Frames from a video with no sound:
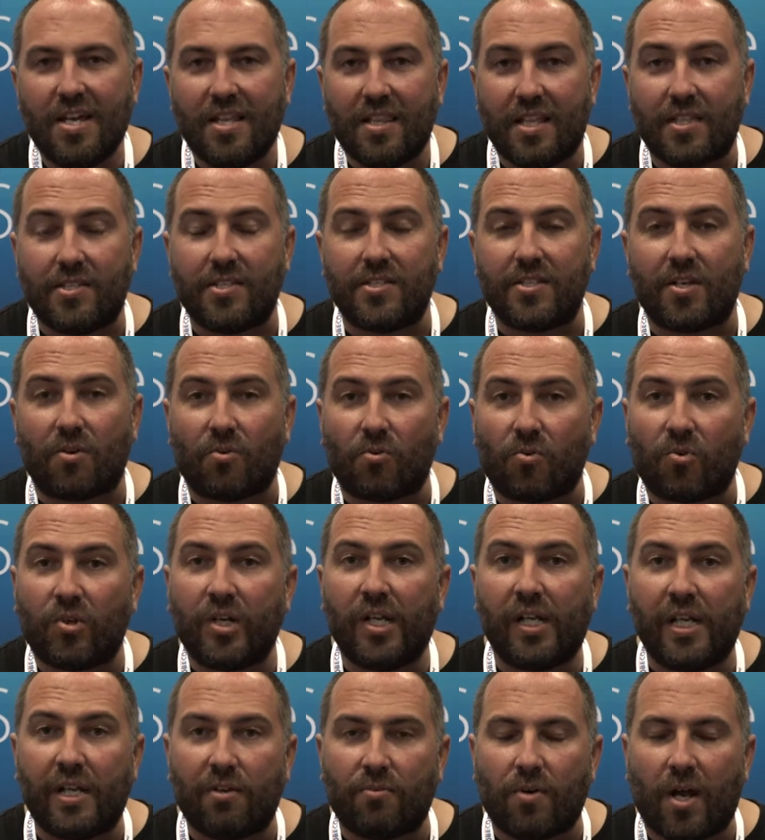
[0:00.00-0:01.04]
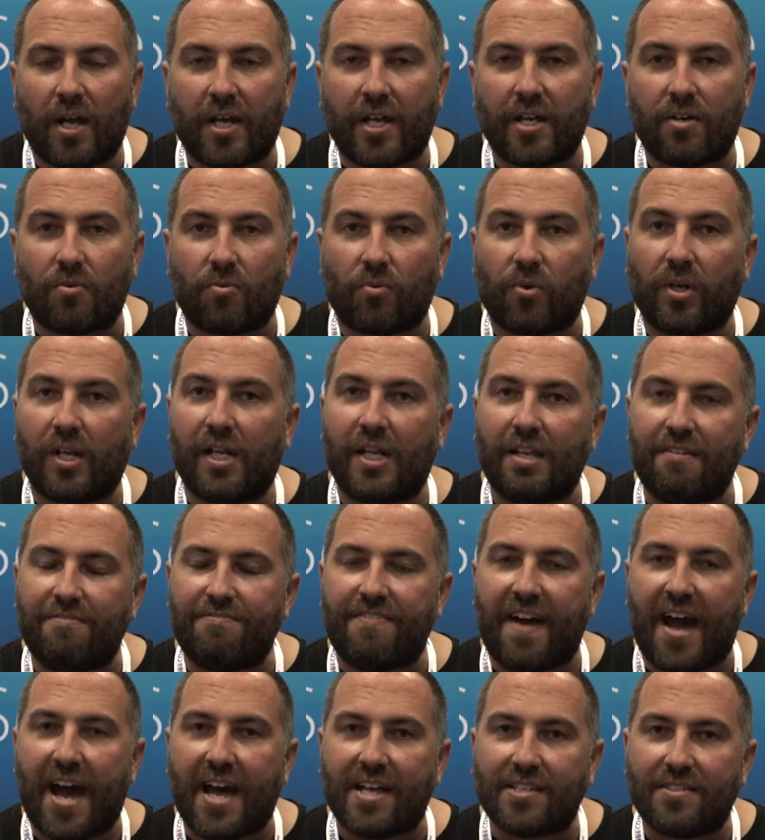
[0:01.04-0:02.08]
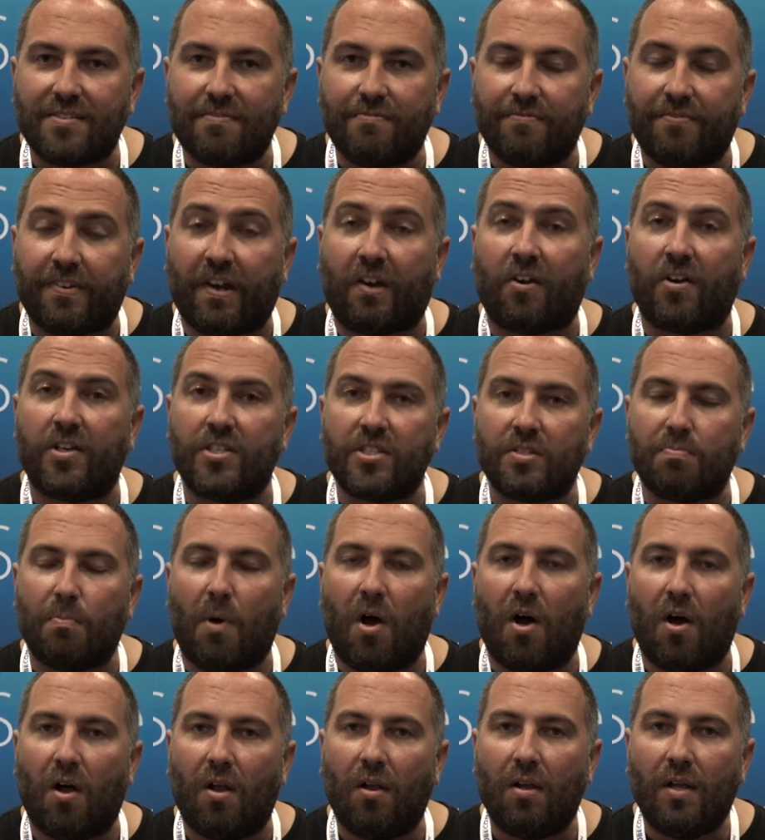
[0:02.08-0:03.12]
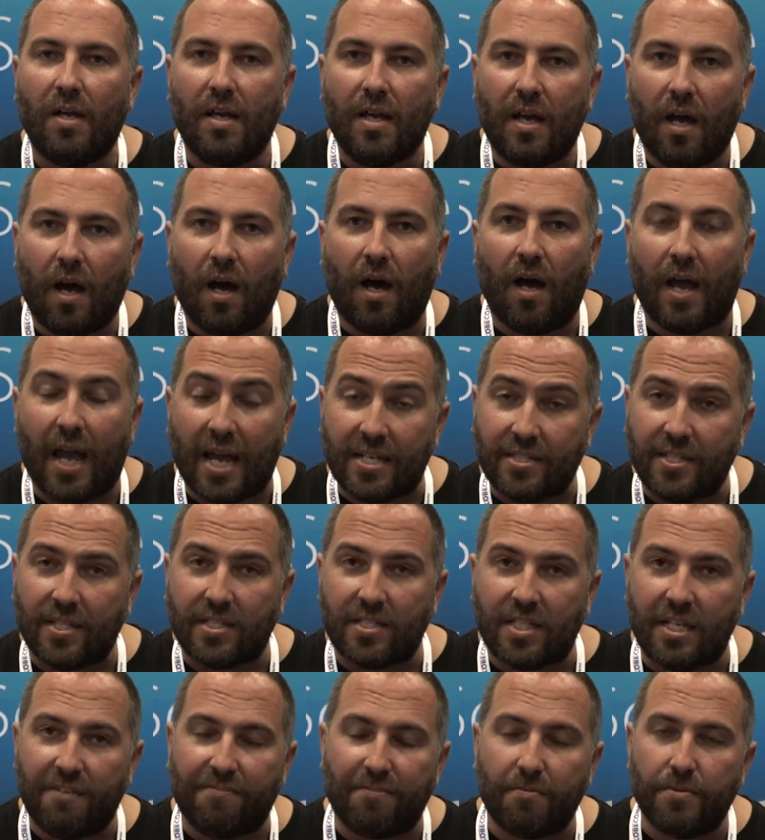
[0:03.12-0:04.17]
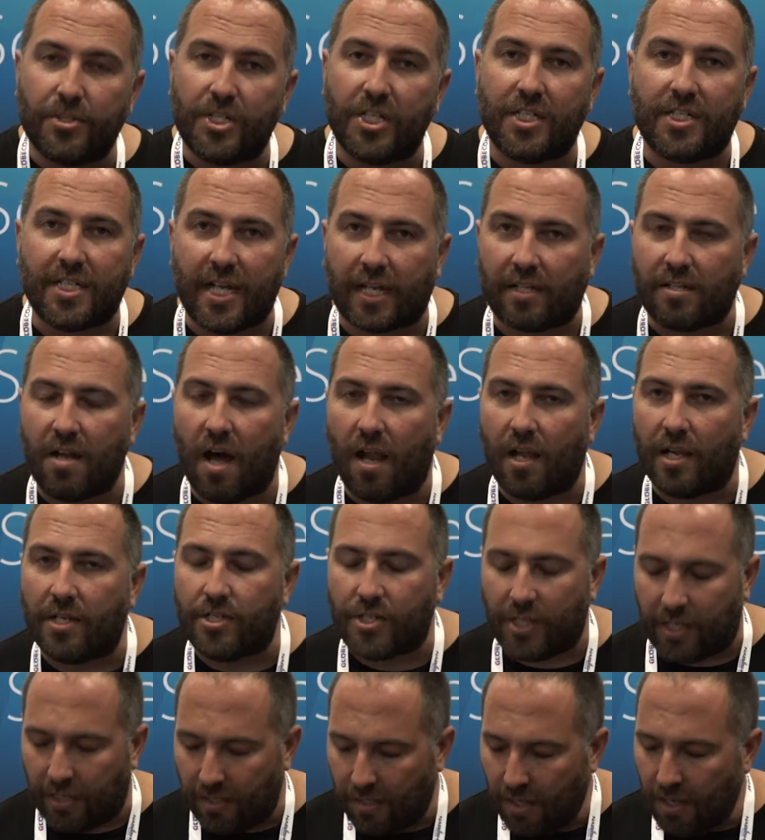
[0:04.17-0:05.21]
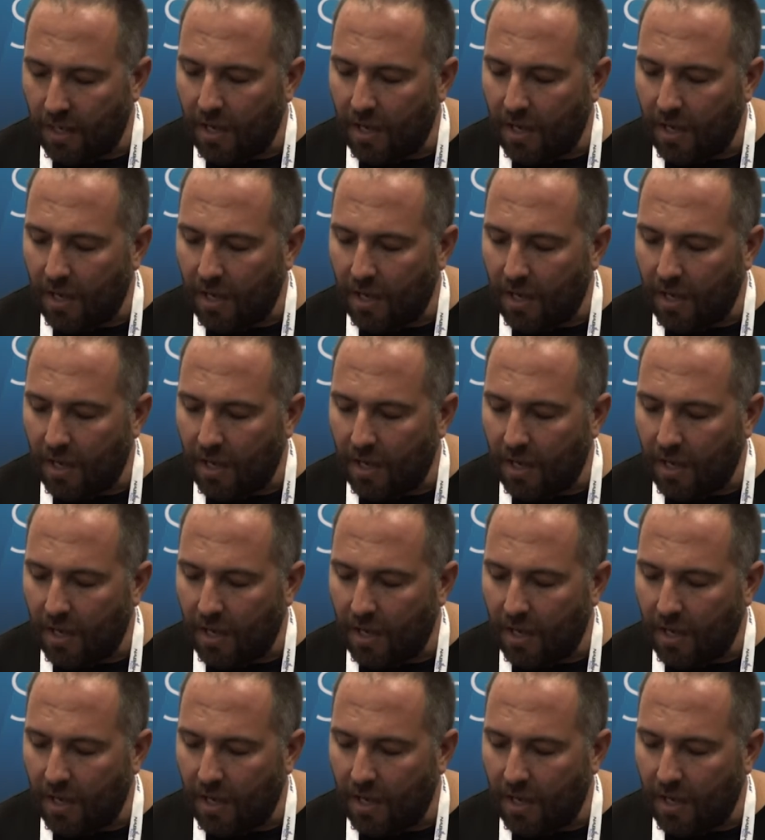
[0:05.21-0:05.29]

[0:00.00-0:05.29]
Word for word: This is a really rugged, really fast, very small uh, SSD from G Technology.